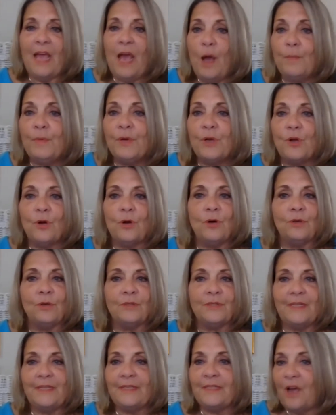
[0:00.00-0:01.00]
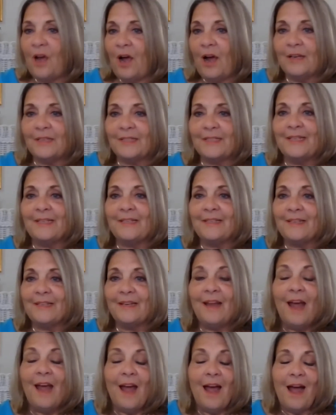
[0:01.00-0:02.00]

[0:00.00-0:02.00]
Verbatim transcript: chemicals and toxins. And,